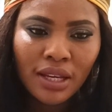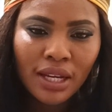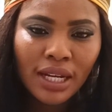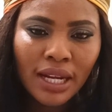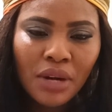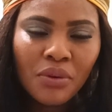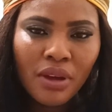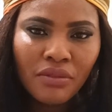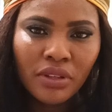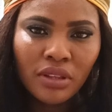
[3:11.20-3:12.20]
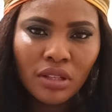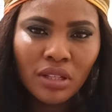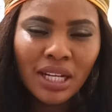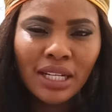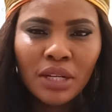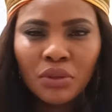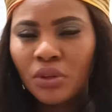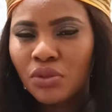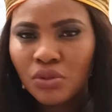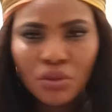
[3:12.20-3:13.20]
can I know everything? Can I know
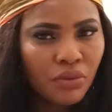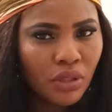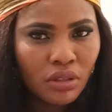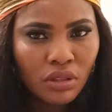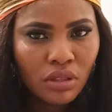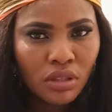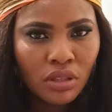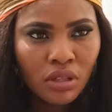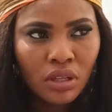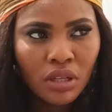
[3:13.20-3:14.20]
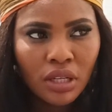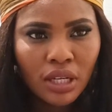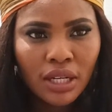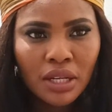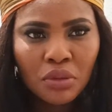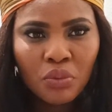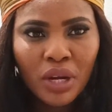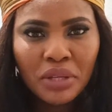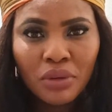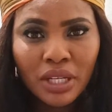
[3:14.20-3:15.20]
your story? Can I know
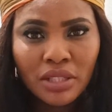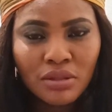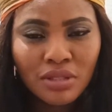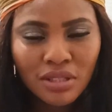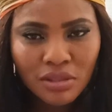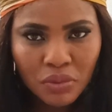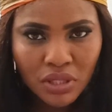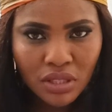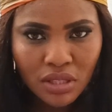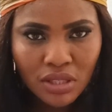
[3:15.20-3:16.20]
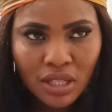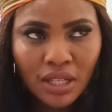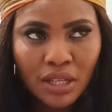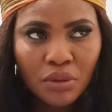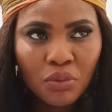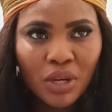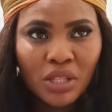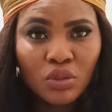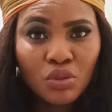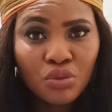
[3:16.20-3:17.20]
why you are in this business? Can I know why
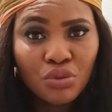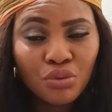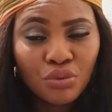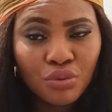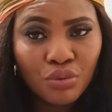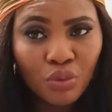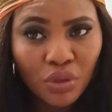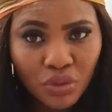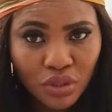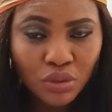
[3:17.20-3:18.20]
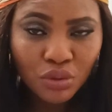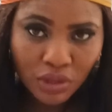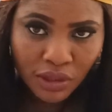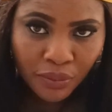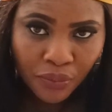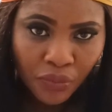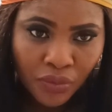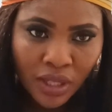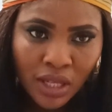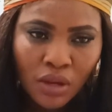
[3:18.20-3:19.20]
you choose to do what you are doing?
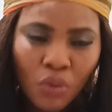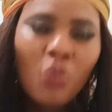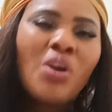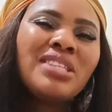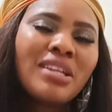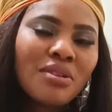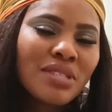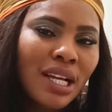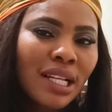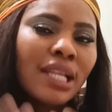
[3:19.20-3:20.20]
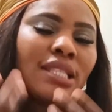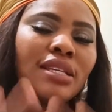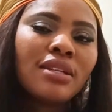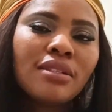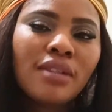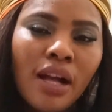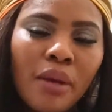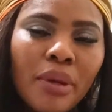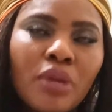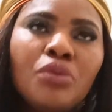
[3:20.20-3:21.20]
What else can I tell
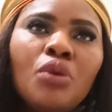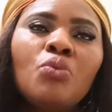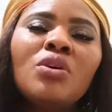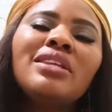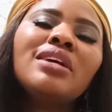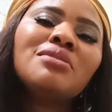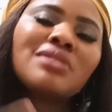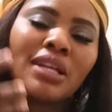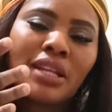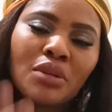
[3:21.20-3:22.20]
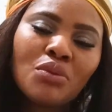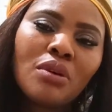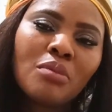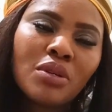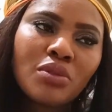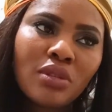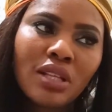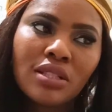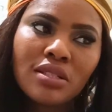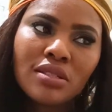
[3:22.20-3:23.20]
about you, or what else can I know about you
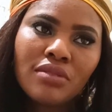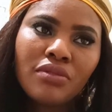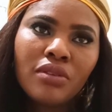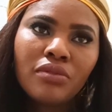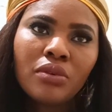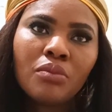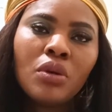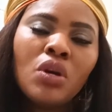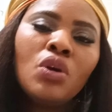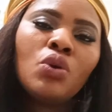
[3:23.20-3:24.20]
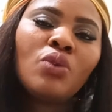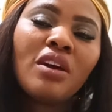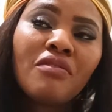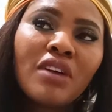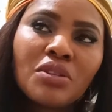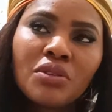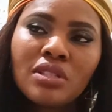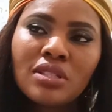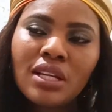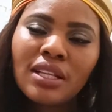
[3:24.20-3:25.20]
that is different from you are a fashion
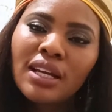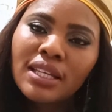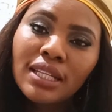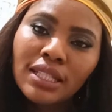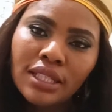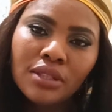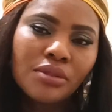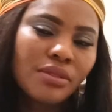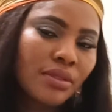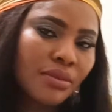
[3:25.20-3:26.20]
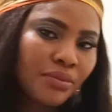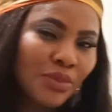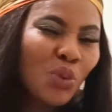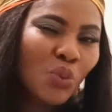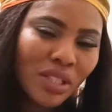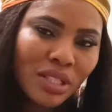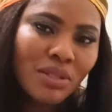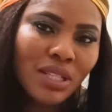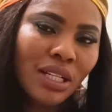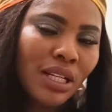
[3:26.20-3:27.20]
designer in Lagos? What
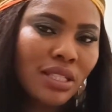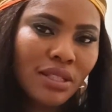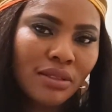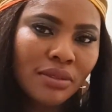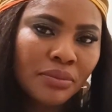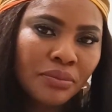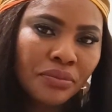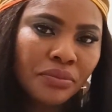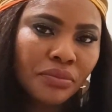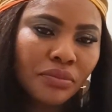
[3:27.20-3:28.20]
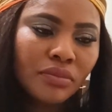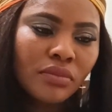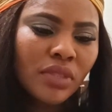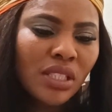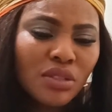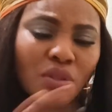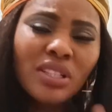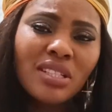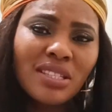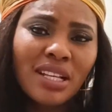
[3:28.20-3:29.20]
else can I tell? So
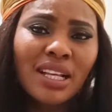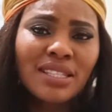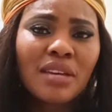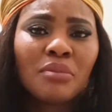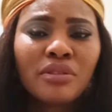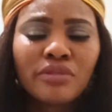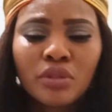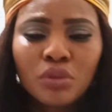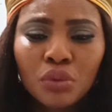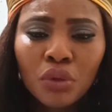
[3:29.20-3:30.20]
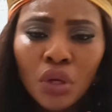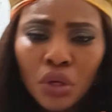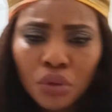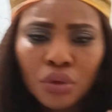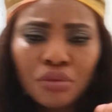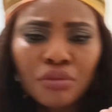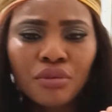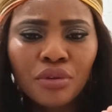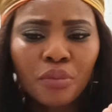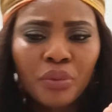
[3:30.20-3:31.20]
this is an assignment for you. Go
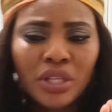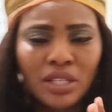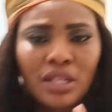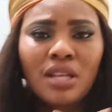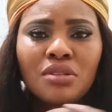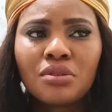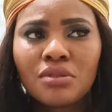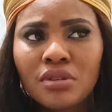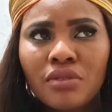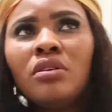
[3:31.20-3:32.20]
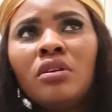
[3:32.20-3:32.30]
through your page and ask yourself.